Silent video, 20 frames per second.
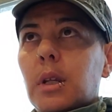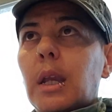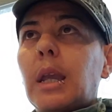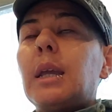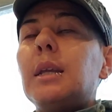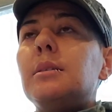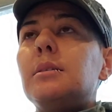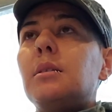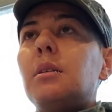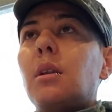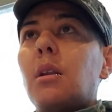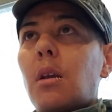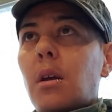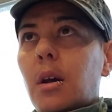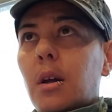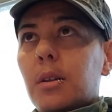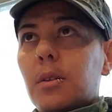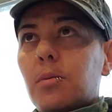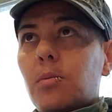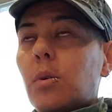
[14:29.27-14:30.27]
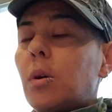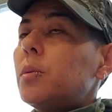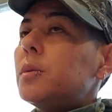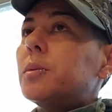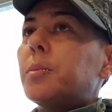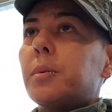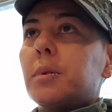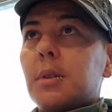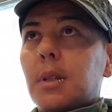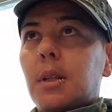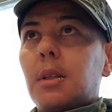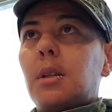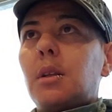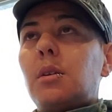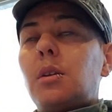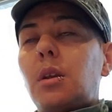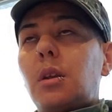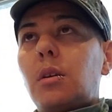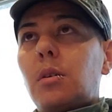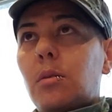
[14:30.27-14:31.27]
is not what was presented
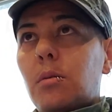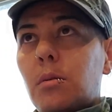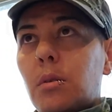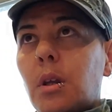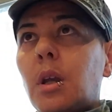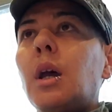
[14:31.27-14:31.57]
to you.